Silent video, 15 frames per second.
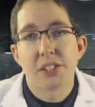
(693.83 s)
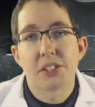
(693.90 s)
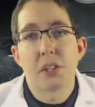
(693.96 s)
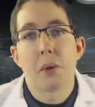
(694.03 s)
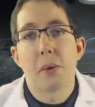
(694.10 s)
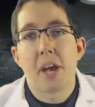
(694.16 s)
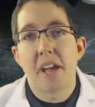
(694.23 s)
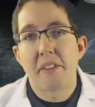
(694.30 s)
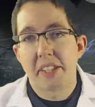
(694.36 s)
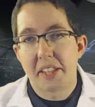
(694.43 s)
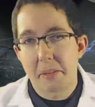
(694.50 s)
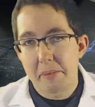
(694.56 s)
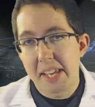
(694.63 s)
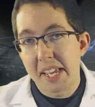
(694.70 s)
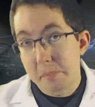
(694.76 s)
So
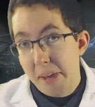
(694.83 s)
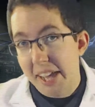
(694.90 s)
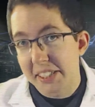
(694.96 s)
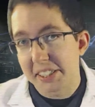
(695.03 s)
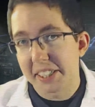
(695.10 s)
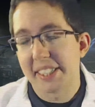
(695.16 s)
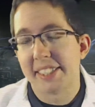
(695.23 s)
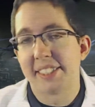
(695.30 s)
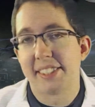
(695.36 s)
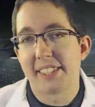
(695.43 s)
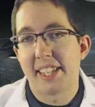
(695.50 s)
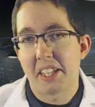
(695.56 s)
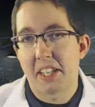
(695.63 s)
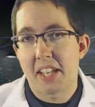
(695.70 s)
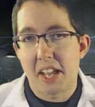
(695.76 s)
having them in Magic
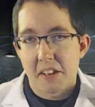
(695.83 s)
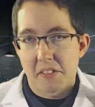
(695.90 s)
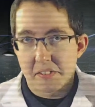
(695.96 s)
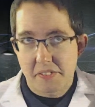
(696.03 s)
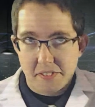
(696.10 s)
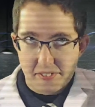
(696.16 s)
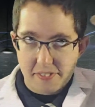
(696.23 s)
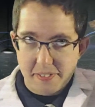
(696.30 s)
is like kind of